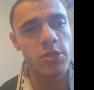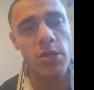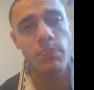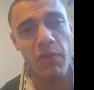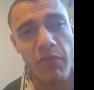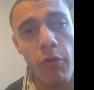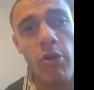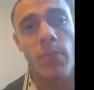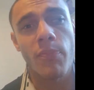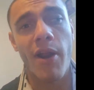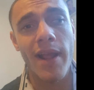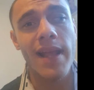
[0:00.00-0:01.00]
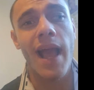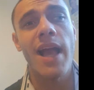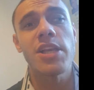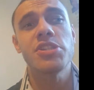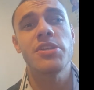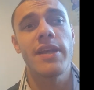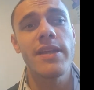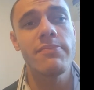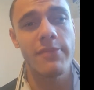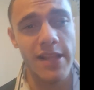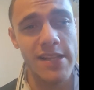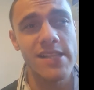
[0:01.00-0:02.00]
Just before the break, actually,
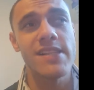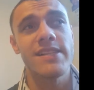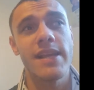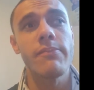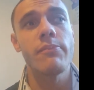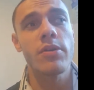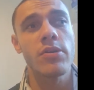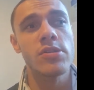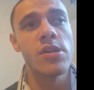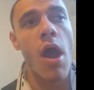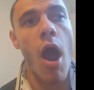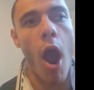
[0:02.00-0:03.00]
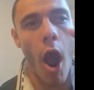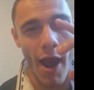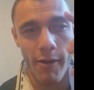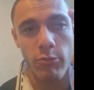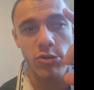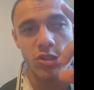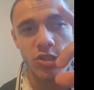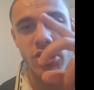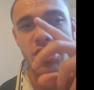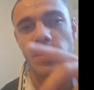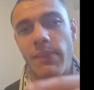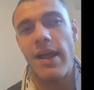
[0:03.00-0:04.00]
this is it, because I was
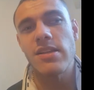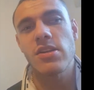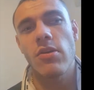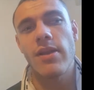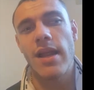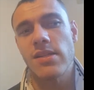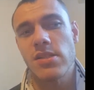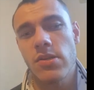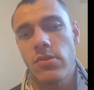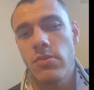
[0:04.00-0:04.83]
just about to go down